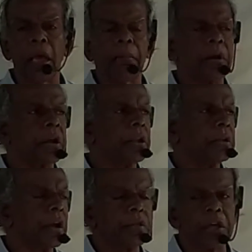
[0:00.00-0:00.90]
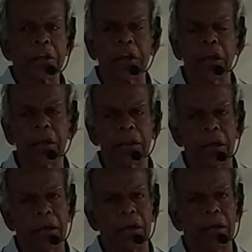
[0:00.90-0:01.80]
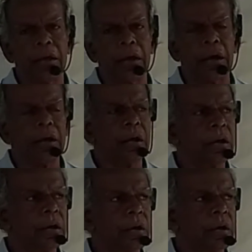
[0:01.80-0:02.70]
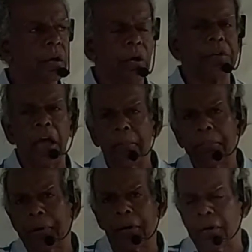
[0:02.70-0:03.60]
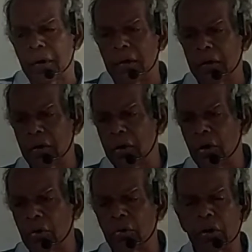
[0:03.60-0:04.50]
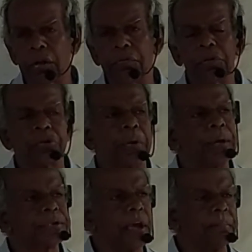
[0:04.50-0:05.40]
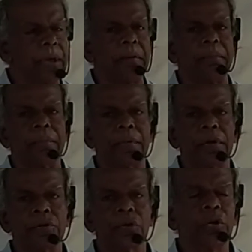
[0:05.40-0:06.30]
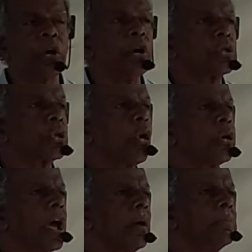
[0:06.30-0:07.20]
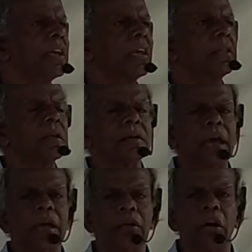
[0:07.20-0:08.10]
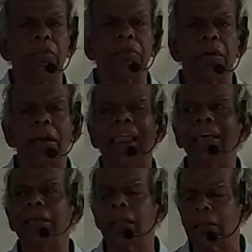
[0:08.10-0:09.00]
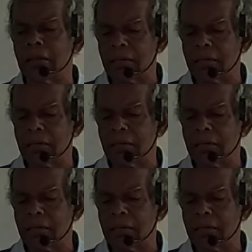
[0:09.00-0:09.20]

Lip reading: But then the king there, or the emperor, who refused to accept them. So throw them in the den of a lion.